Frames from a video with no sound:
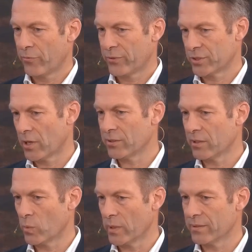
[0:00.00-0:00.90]

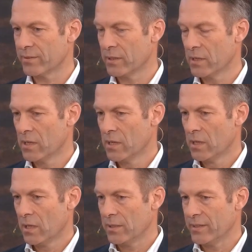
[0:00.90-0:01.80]
starting with
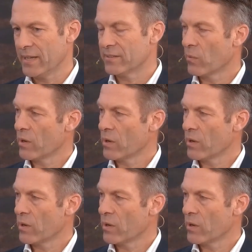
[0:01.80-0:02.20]
data